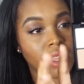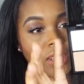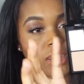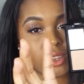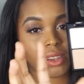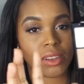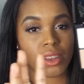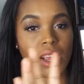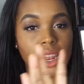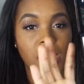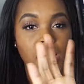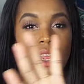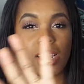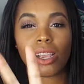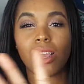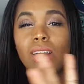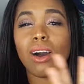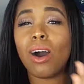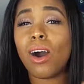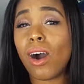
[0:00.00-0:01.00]
So kind of
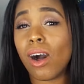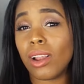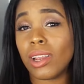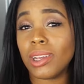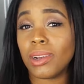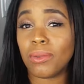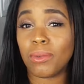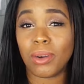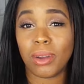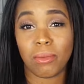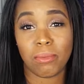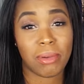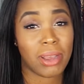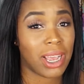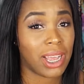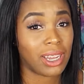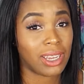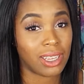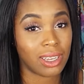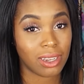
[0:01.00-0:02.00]
like an all-in-one
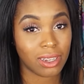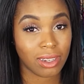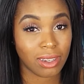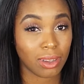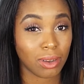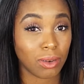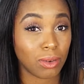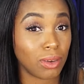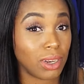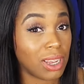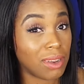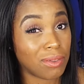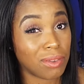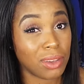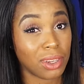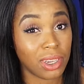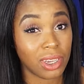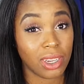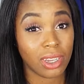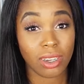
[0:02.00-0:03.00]
palette. So
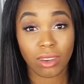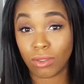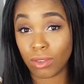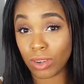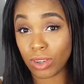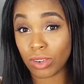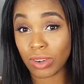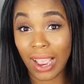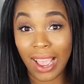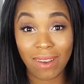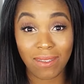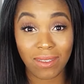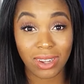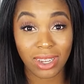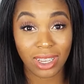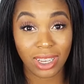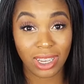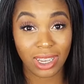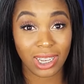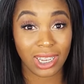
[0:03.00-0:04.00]
definitely good for
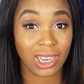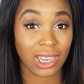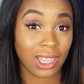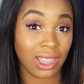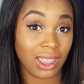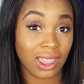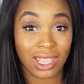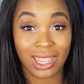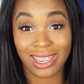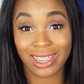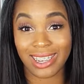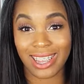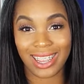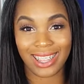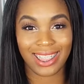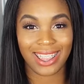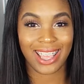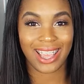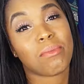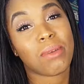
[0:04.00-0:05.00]
traveling and things
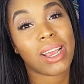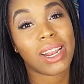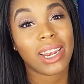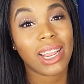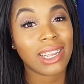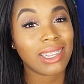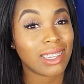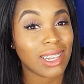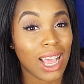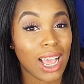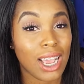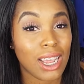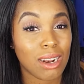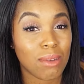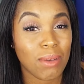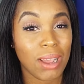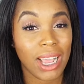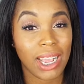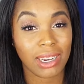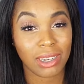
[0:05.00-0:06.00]
like that. My next
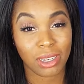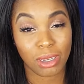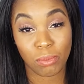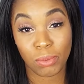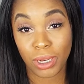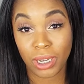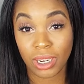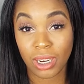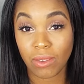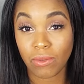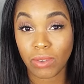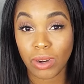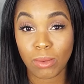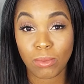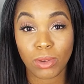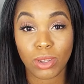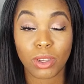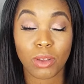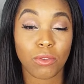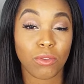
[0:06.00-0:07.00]
item I actually picked up
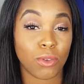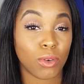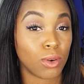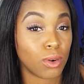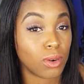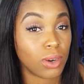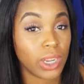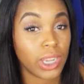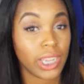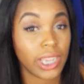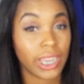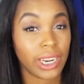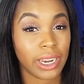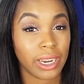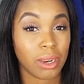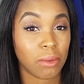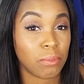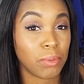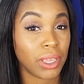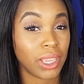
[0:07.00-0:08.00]
from Sephora and
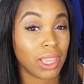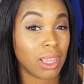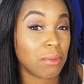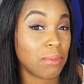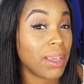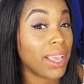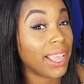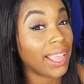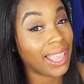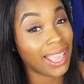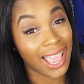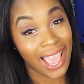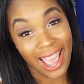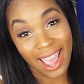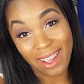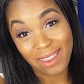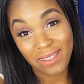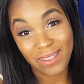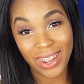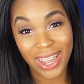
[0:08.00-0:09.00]
did pick up a
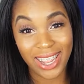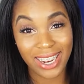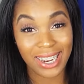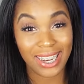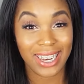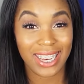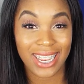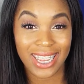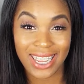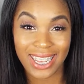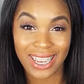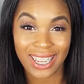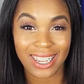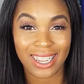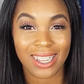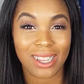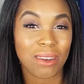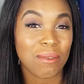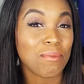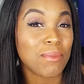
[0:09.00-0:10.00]
Kat Von D
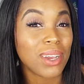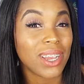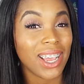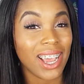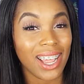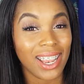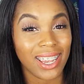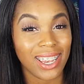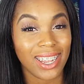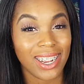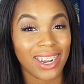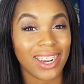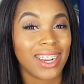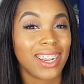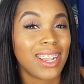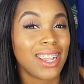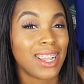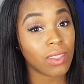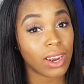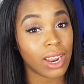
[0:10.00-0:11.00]
lip color.
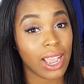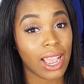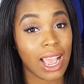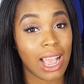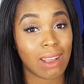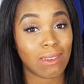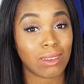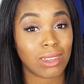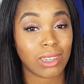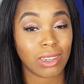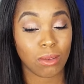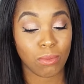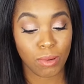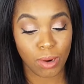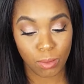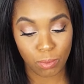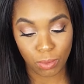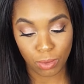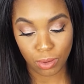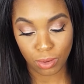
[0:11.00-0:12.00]
that I have, it's a
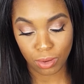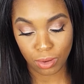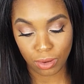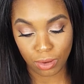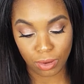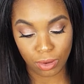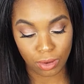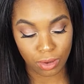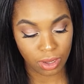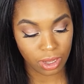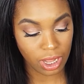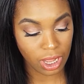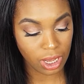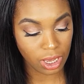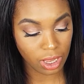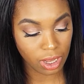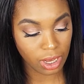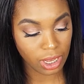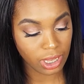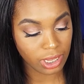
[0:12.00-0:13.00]
purple
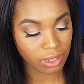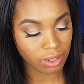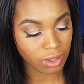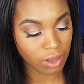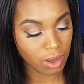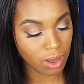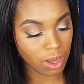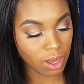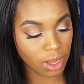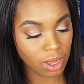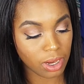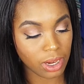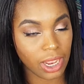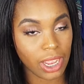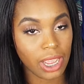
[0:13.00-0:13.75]
color. It's called